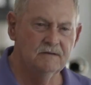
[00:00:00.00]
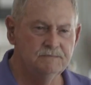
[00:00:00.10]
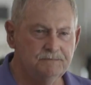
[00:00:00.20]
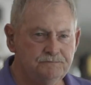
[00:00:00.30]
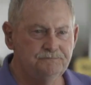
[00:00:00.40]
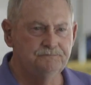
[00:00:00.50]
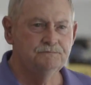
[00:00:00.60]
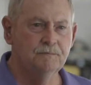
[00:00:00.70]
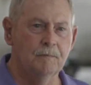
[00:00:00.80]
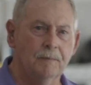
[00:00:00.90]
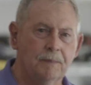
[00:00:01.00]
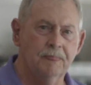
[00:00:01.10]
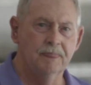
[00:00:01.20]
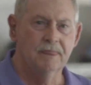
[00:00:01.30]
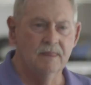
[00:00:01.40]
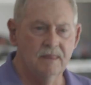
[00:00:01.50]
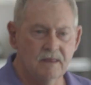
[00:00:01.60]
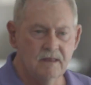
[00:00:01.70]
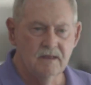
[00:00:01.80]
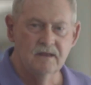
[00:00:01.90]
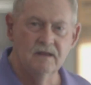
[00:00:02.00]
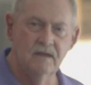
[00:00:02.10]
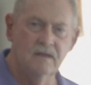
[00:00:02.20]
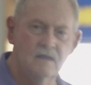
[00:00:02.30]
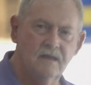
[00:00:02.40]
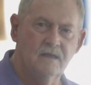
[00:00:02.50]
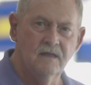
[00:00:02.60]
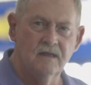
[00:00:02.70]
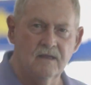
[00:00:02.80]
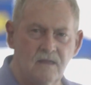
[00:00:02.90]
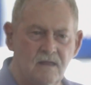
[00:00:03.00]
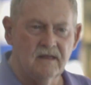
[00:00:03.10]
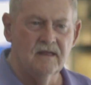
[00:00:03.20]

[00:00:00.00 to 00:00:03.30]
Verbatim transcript: doctor and stents were fairly new at that time. So they tried to